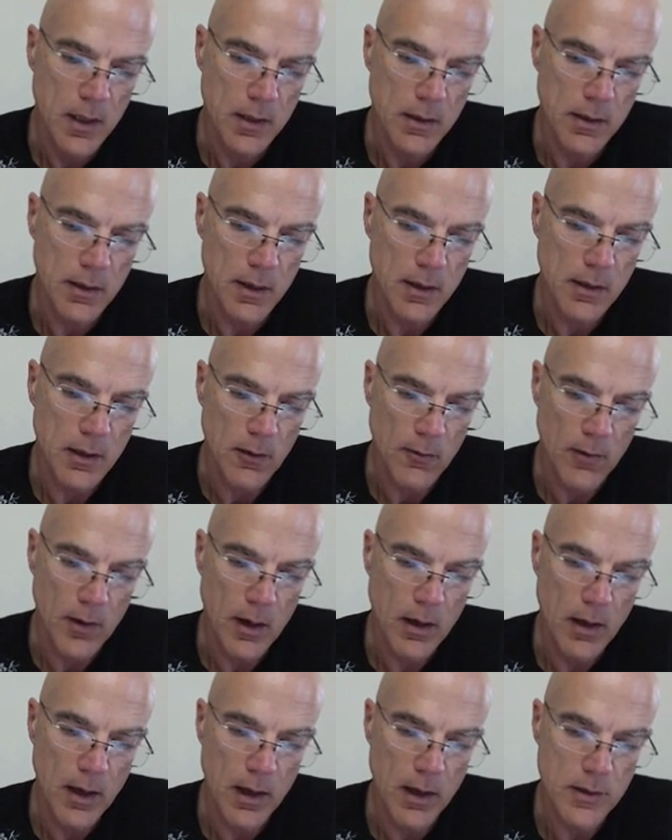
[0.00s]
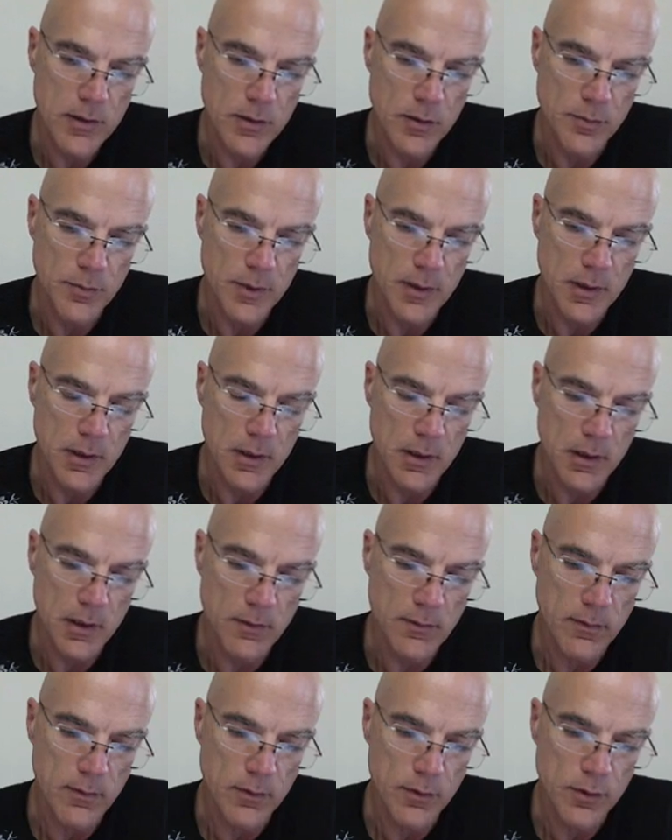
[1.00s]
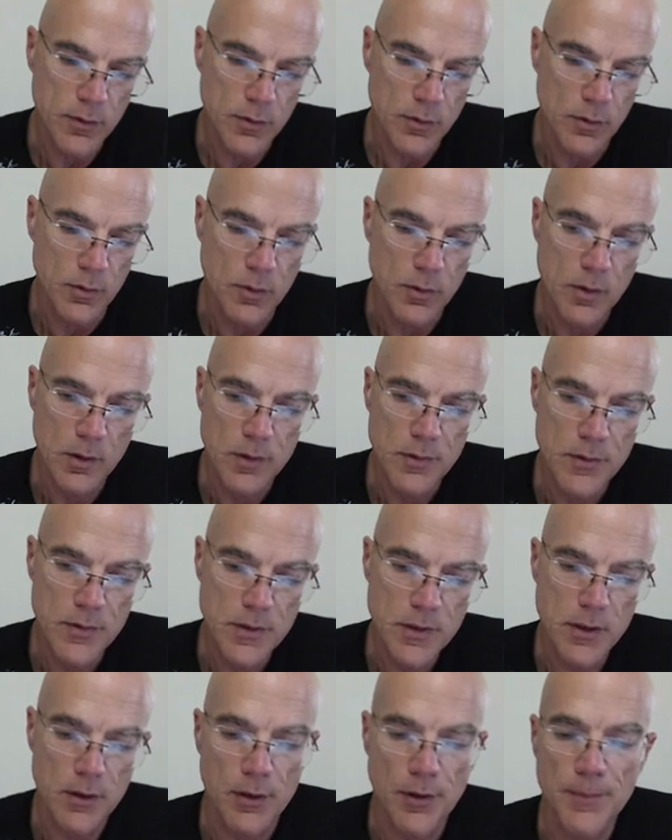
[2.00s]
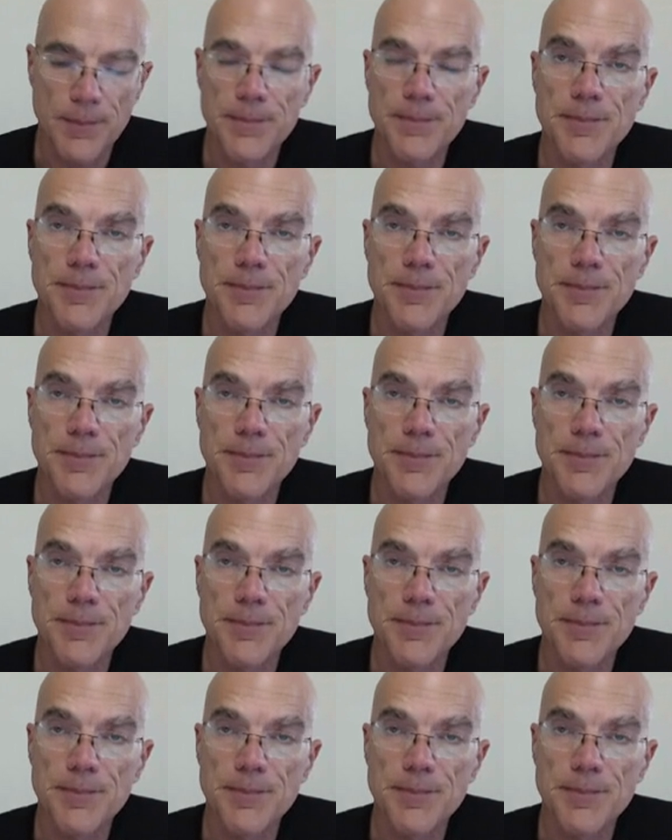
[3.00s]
delta one has to be equal to zero.